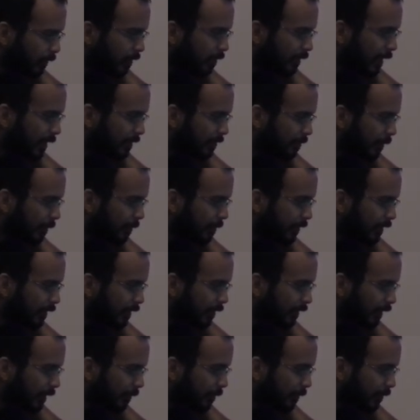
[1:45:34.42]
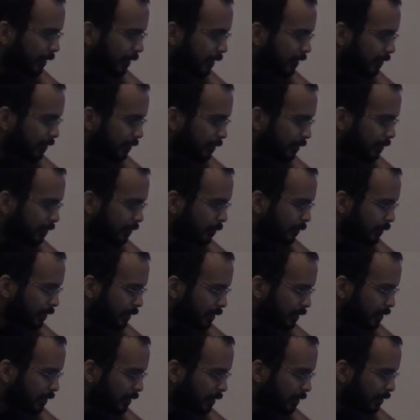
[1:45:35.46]
That's why we did it that way.
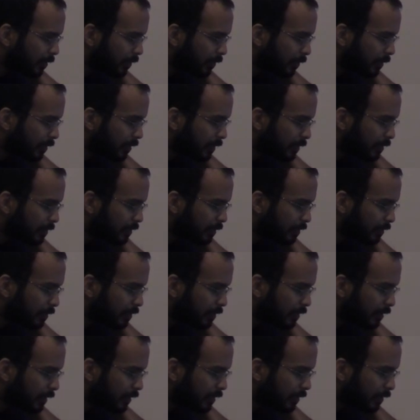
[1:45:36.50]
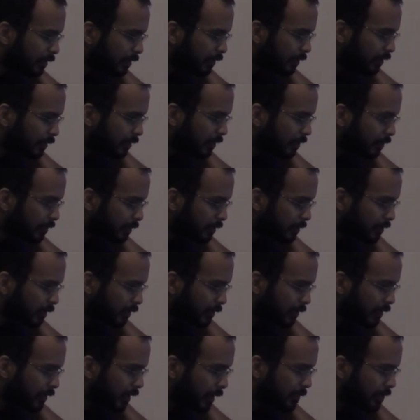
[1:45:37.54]
So it works in the so the
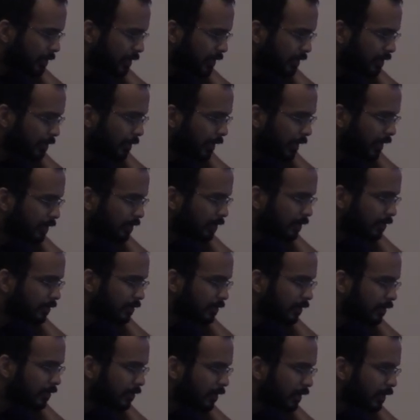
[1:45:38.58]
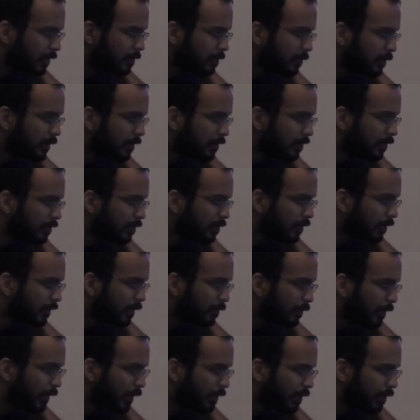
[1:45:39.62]
subsystem handles adjustment. The
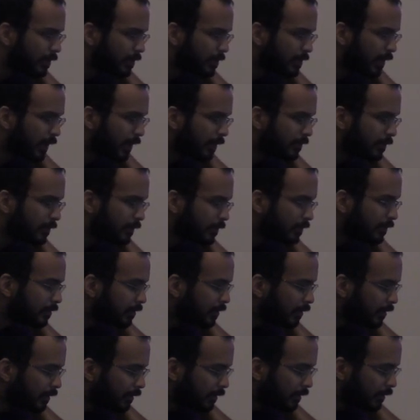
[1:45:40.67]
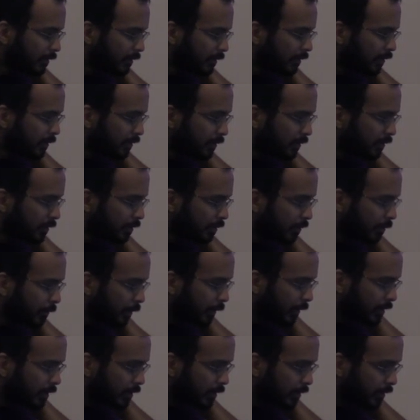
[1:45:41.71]
command doesn't have to.
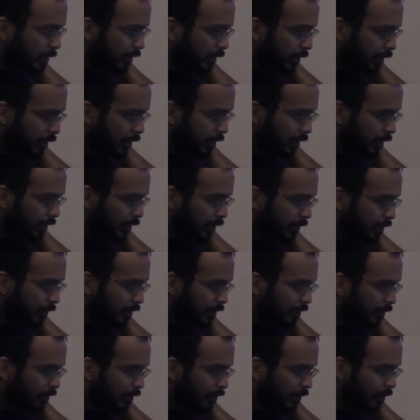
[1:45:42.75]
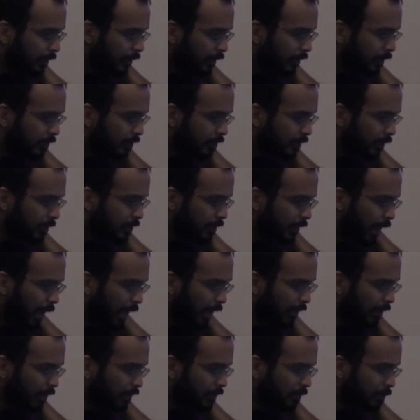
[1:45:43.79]
Because in here, it starts
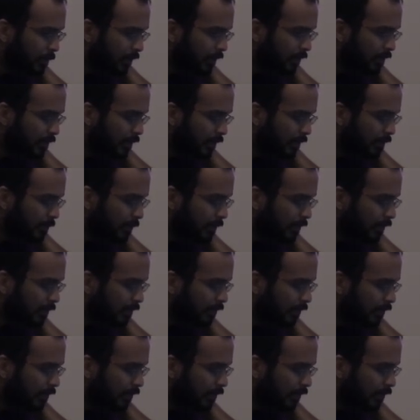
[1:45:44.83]
adding speed adjustment.